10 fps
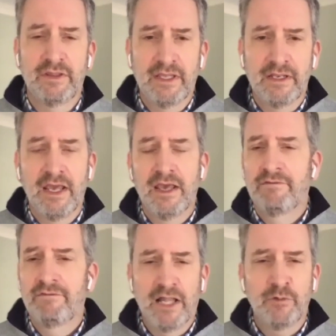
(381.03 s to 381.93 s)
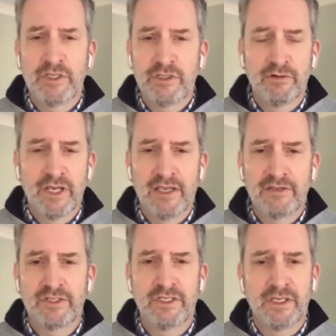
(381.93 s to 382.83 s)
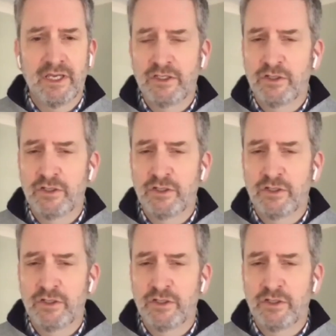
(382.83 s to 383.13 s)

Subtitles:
And then following curiosity, again,